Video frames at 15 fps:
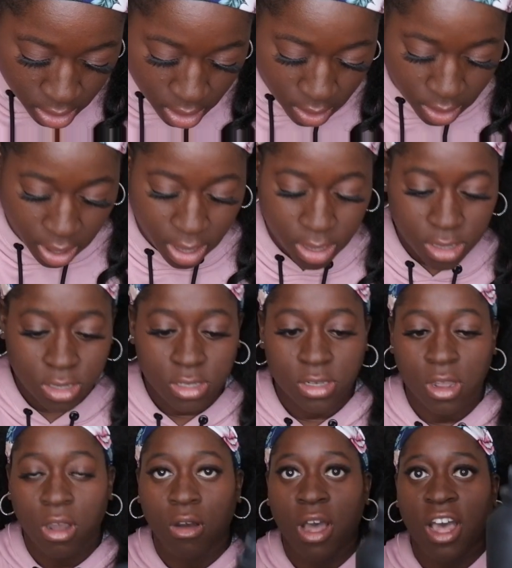Okay,
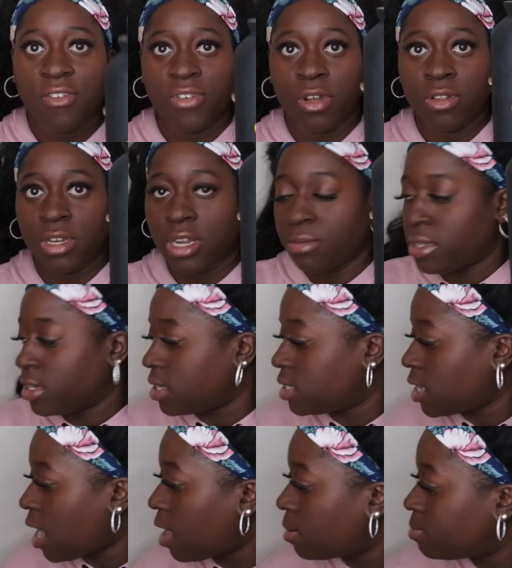so I filled it up to the
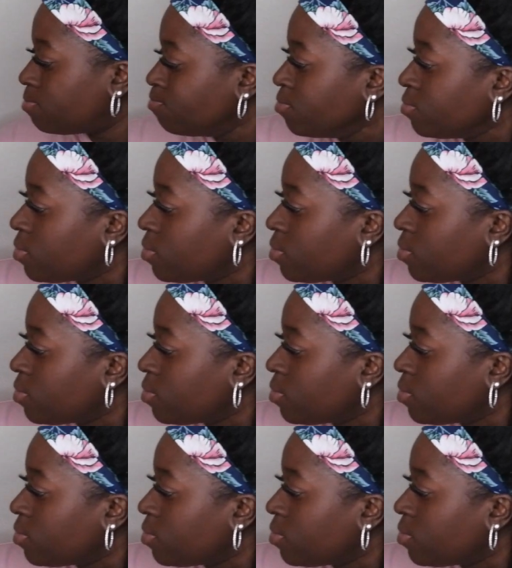top,